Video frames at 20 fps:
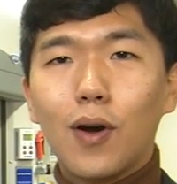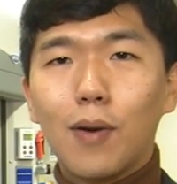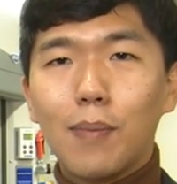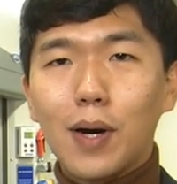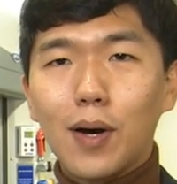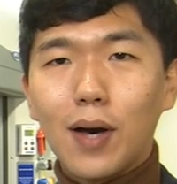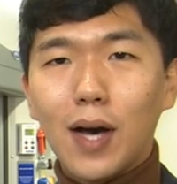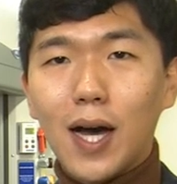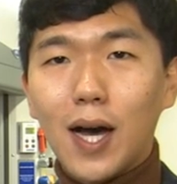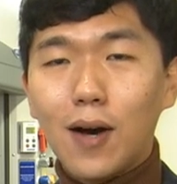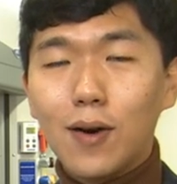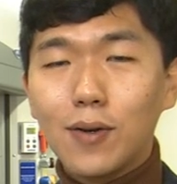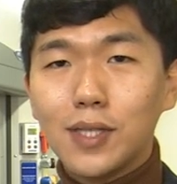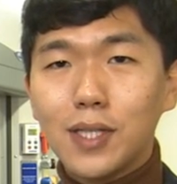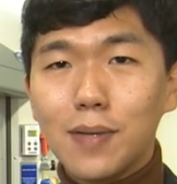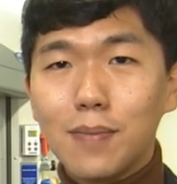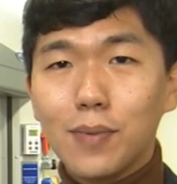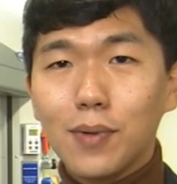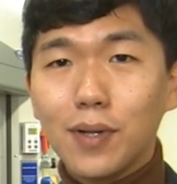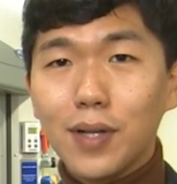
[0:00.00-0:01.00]
about how
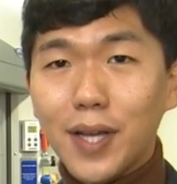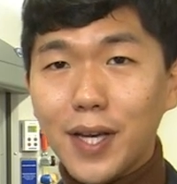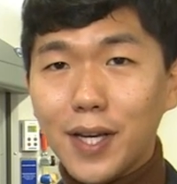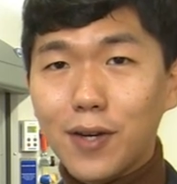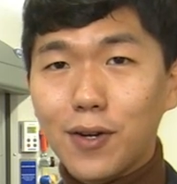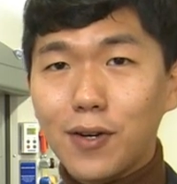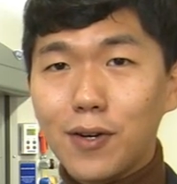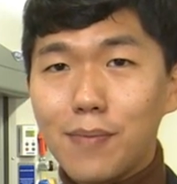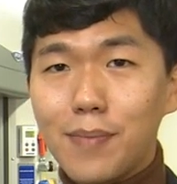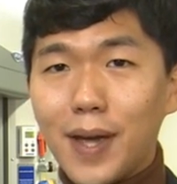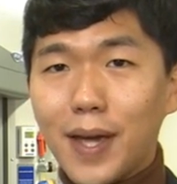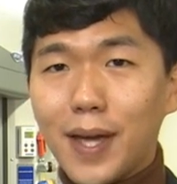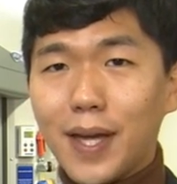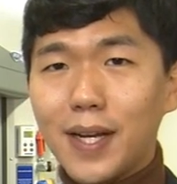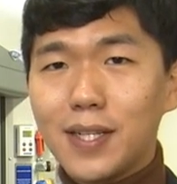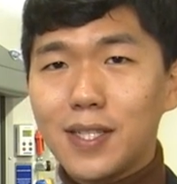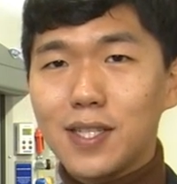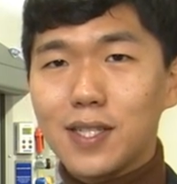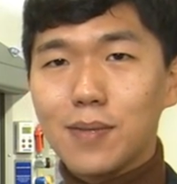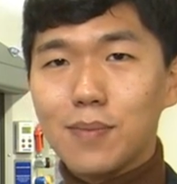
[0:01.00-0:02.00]
the molecular
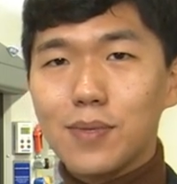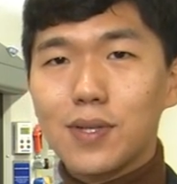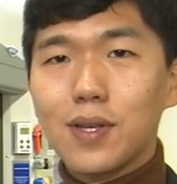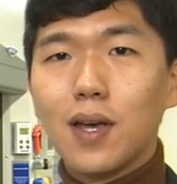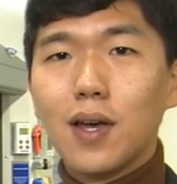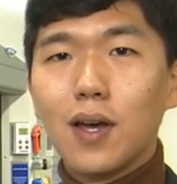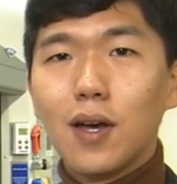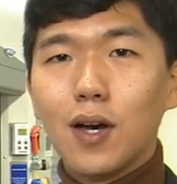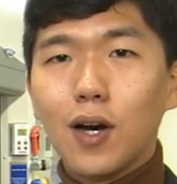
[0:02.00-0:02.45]
mechanisms